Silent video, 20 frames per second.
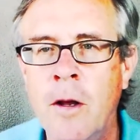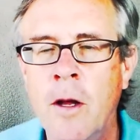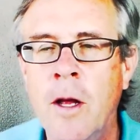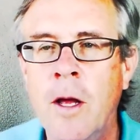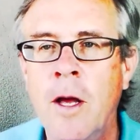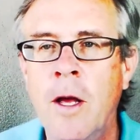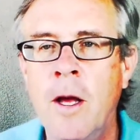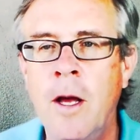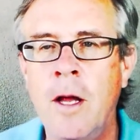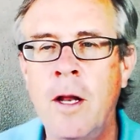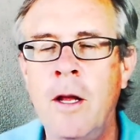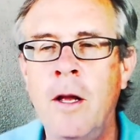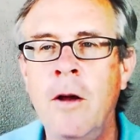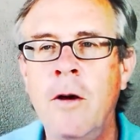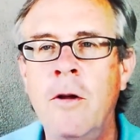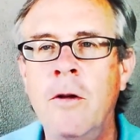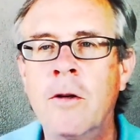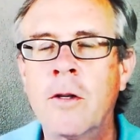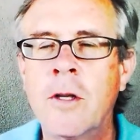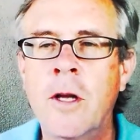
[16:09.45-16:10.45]
And, and
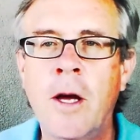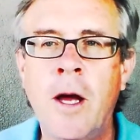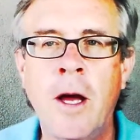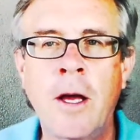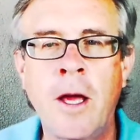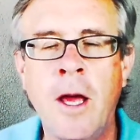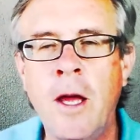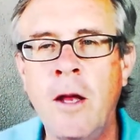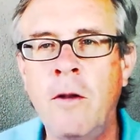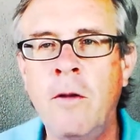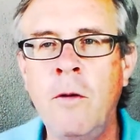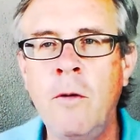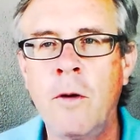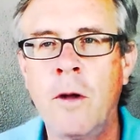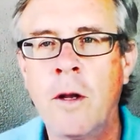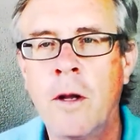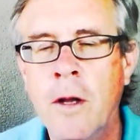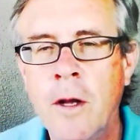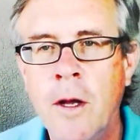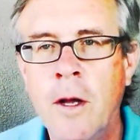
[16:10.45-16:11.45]
here you're saying, I can't
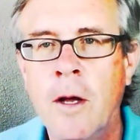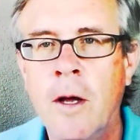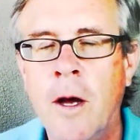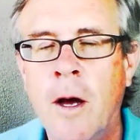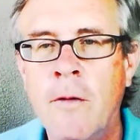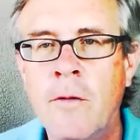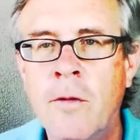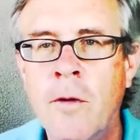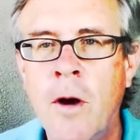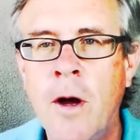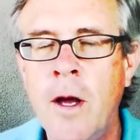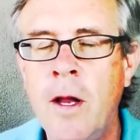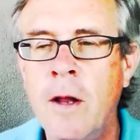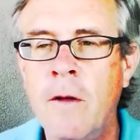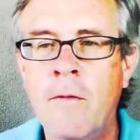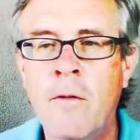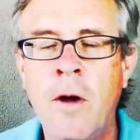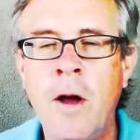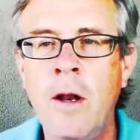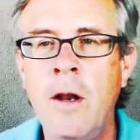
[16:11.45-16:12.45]
do it. I've
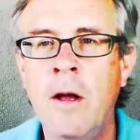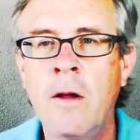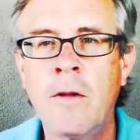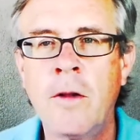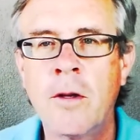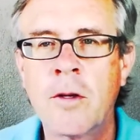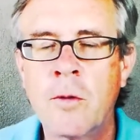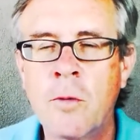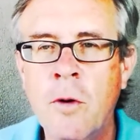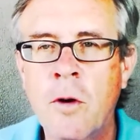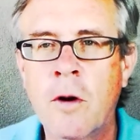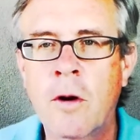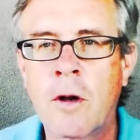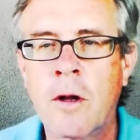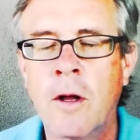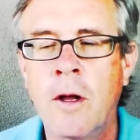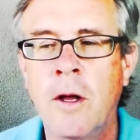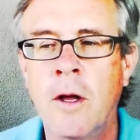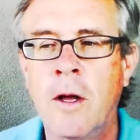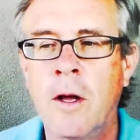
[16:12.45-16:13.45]
tried, I've tried, nothing's
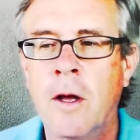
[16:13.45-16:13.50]
worked.